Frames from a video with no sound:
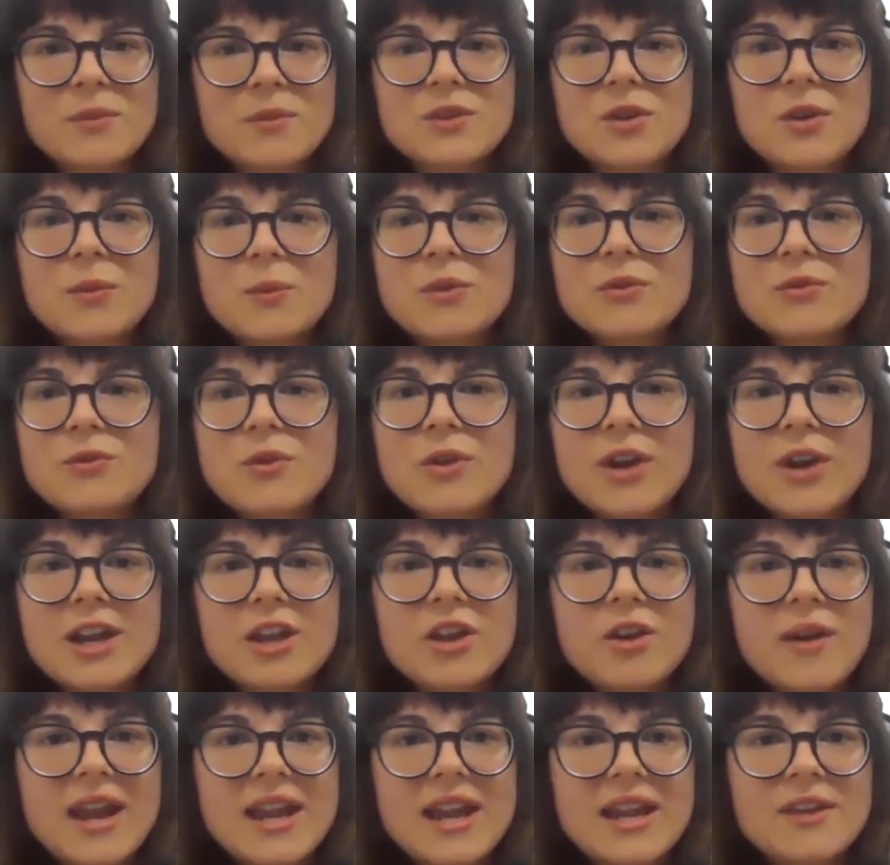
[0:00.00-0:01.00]
So before I
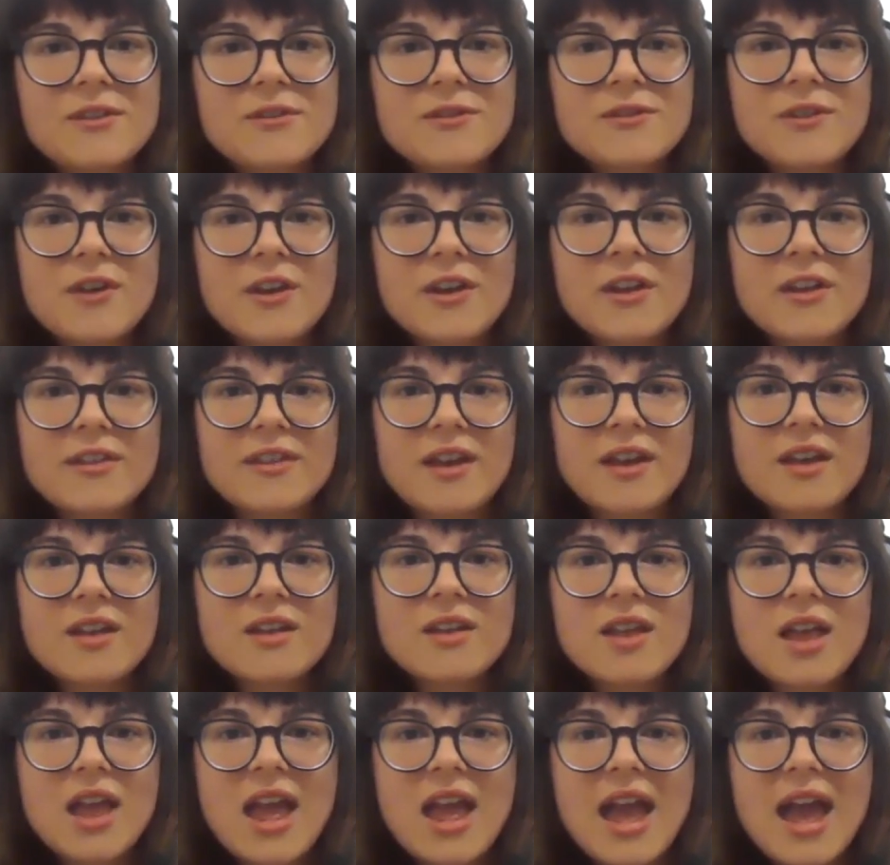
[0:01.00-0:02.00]
go any
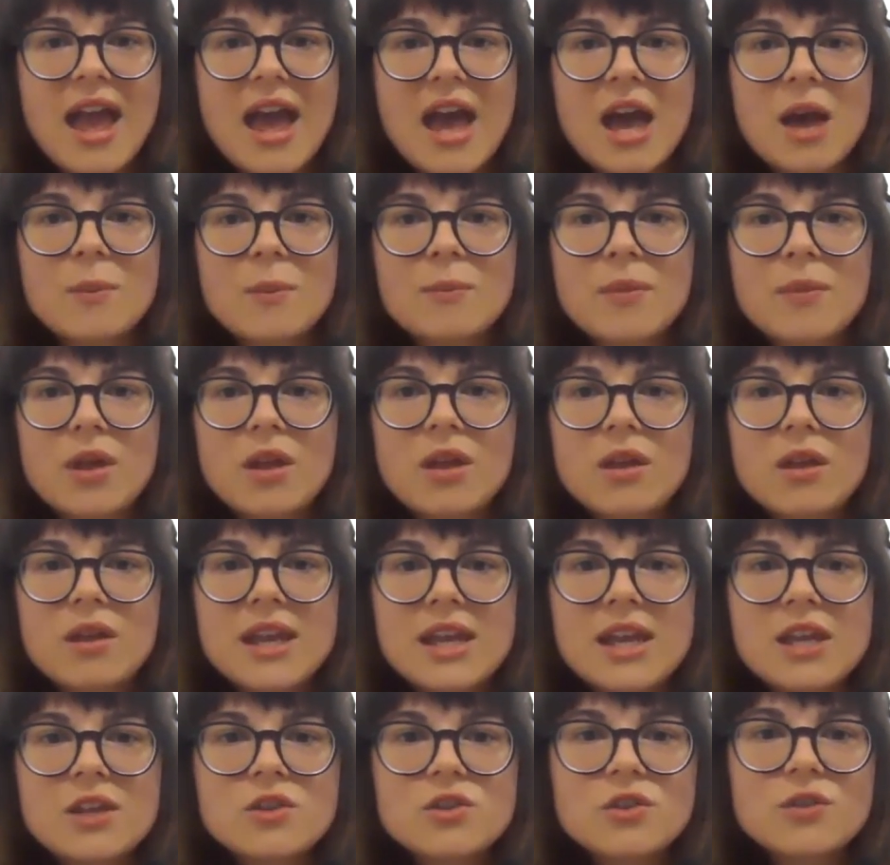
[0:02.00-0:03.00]
further,
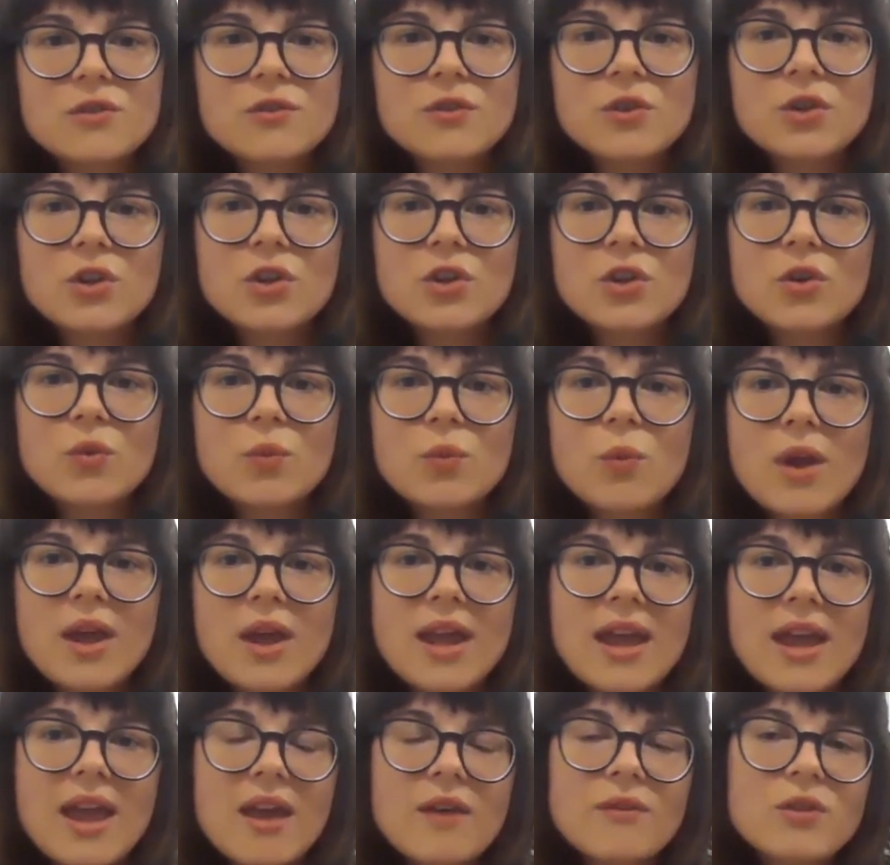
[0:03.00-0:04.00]
each of you,
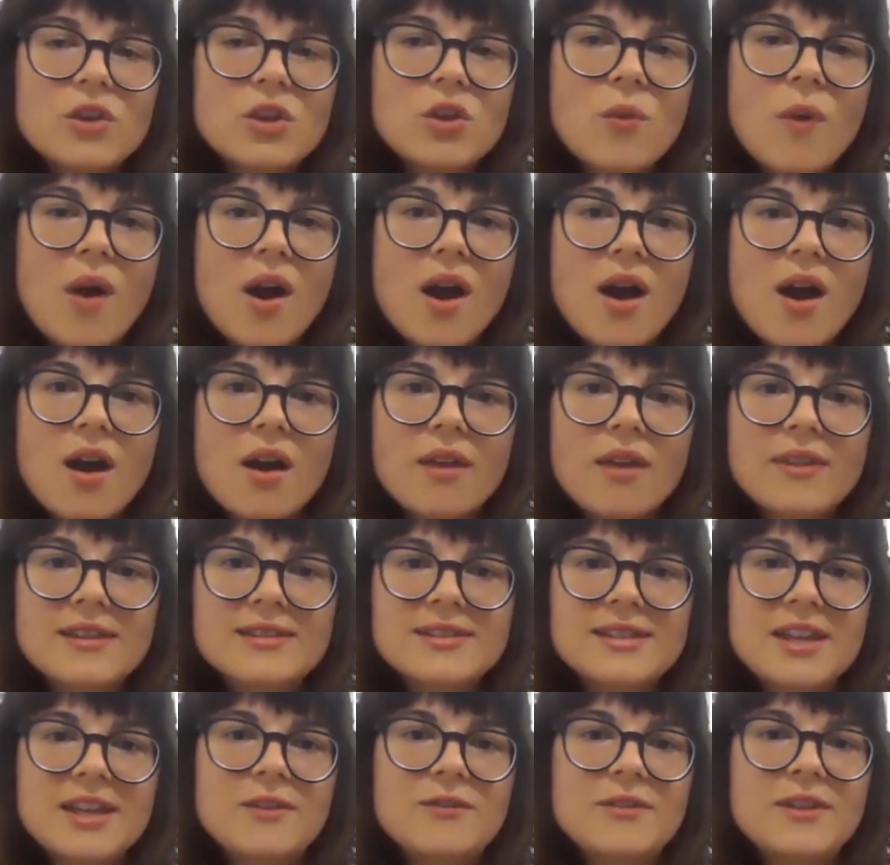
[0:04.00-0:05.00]
wherever you are
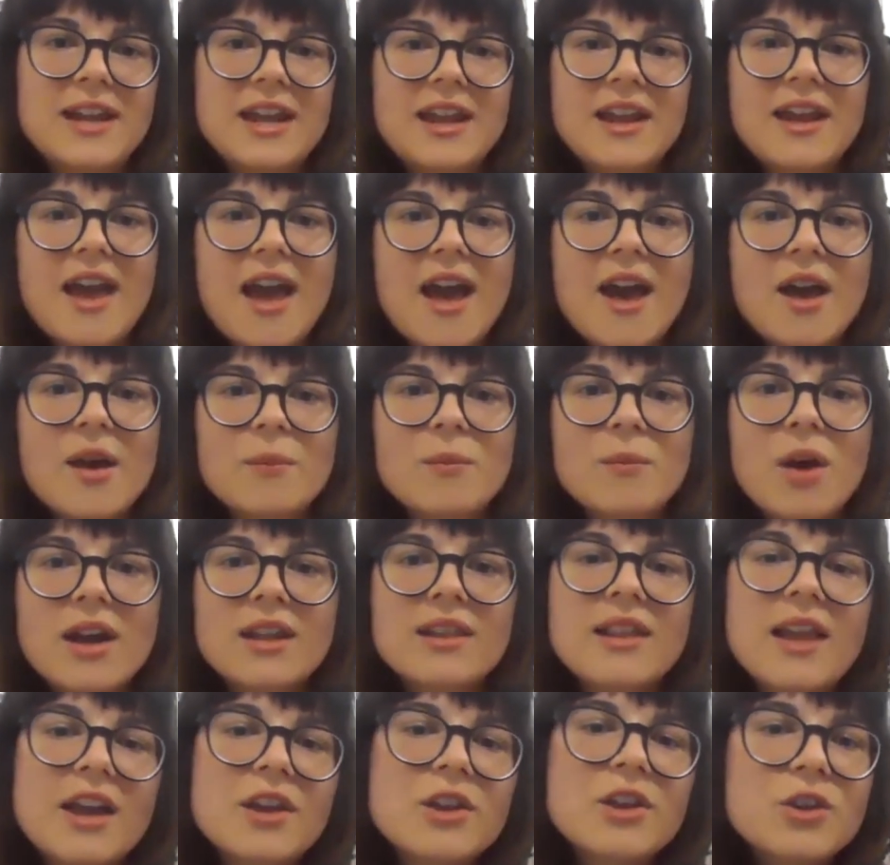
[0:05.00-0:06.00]
this evening,
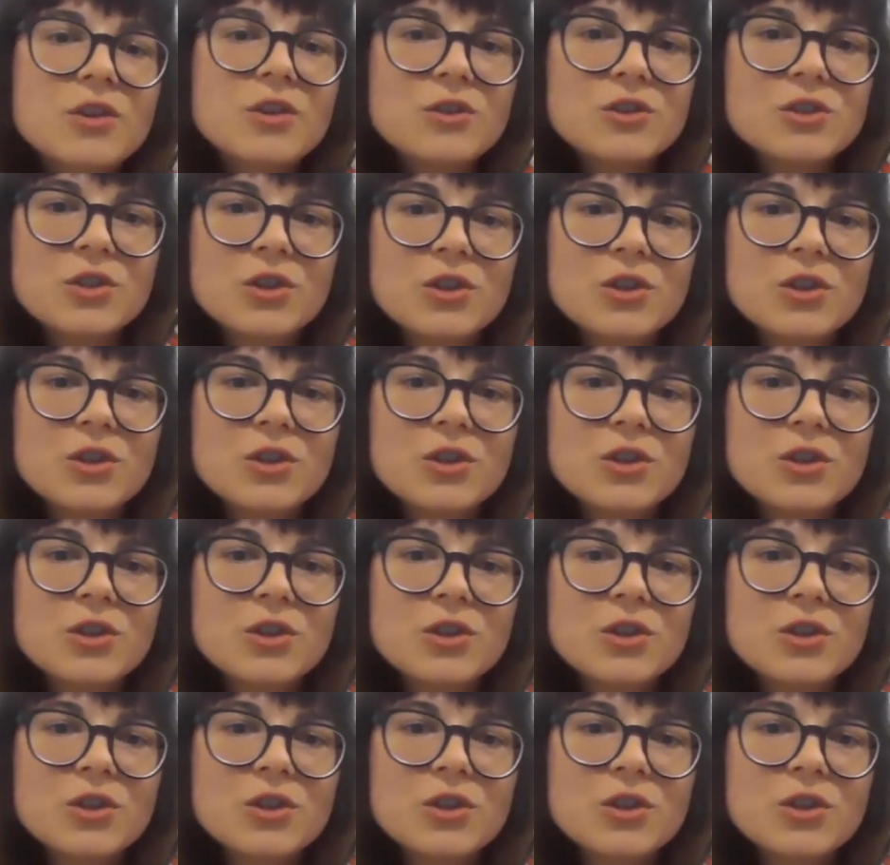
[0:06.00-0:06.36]
I'd like you